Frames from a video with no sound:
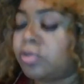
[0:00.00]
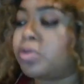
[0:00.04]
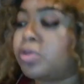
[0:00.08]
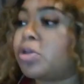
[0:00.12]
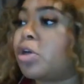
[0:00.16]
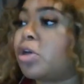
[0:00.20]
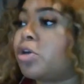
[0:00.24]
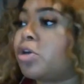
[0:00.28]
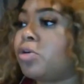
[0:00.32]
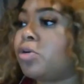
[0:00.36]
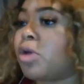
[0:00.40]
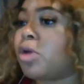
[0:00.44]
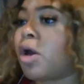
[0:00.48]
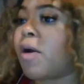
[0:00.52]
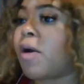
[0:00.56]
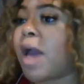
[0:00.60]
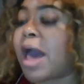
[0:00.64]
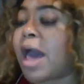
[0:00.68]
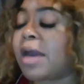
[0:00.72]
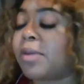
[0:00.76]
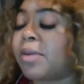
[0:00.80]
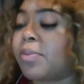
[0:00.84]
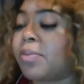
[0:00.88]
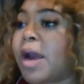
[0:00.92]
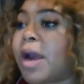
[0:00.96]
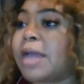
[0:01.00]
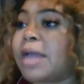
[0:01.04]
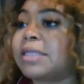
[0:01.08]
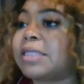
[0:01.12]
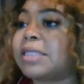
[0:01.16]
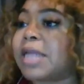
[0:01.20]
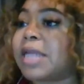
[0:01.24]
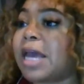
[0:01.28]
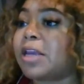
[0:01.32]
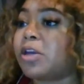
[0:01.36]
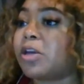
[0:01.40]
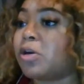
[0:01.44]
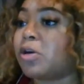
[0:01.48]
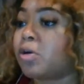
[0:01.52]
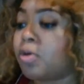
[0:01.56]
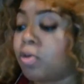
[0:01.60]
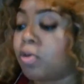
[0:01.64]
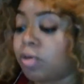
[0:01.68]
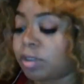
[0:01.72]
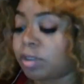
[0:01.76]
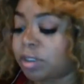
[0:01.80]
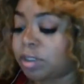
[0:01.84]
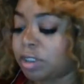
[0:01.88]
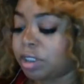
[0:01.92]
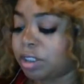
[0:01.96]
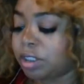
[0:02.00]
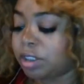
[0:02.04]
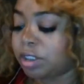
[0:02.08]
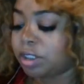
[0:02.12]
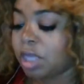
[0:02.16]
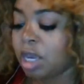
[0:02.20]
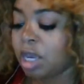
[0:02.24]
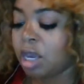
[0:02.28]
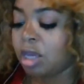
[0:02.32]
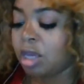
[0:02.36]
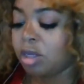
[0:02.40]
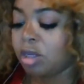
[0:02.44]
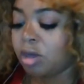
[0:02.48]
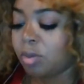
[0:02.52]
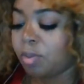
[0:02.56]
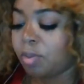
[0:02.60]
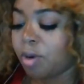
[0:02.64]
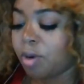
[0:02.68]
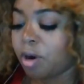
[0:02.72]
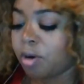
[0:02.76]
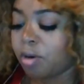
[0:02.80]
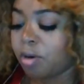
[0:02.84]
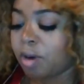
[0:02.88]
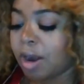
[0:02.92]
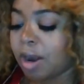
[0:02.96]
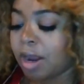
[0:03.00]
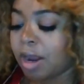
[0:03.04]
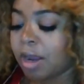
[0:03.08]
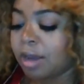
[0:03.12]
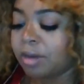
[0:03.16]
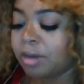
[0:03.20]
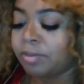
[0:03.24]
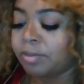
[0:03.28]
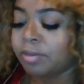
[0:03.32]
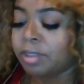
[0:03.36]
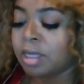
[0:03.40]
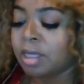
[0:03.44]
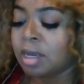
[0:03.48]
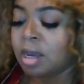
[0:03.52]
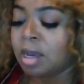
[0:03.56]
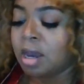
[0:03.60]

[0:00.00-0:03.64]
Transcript: So you know how to price like your courses, your programs,